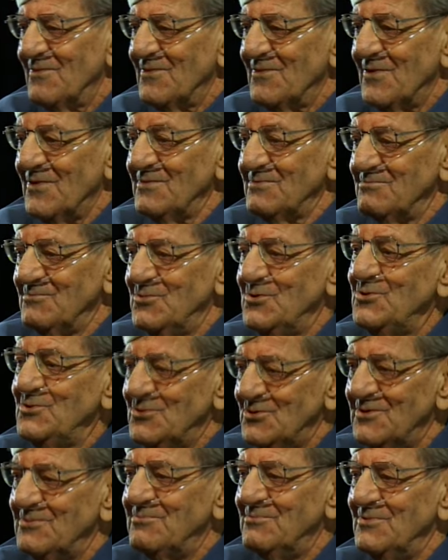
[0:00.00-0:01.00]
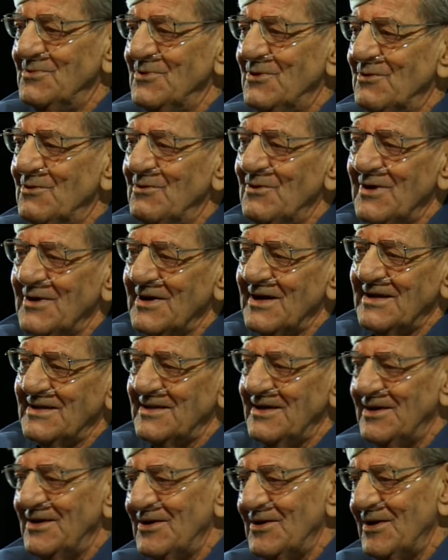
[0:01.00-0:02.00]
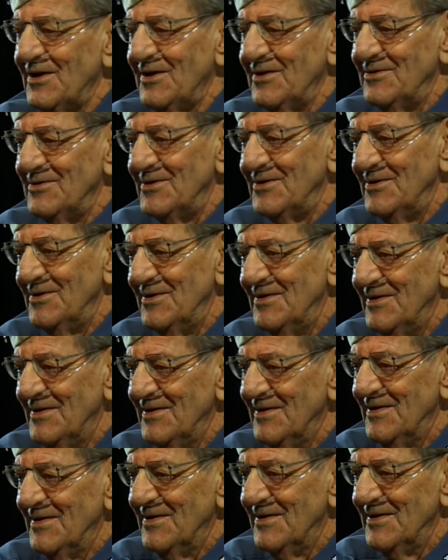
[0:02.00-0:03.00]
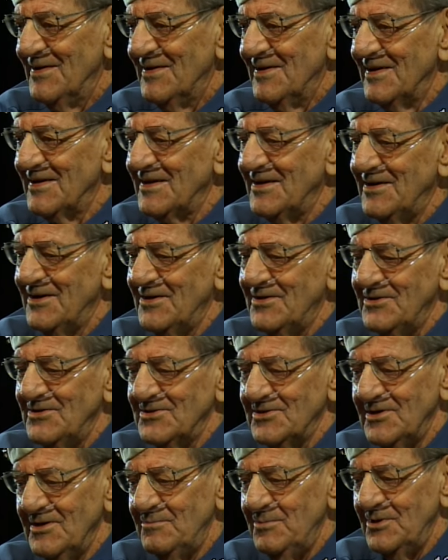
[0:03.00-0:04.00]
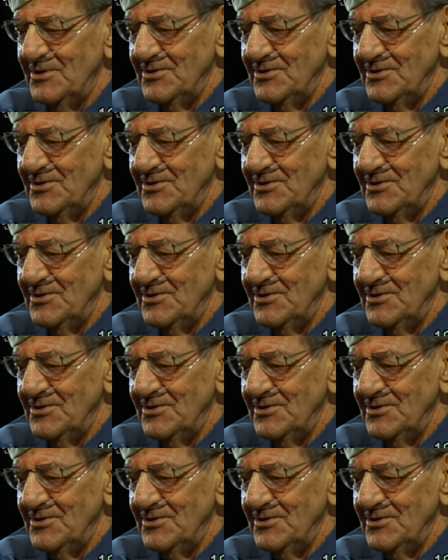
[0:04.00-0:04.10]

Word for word: I got the hell out of there get on this Liberty ship.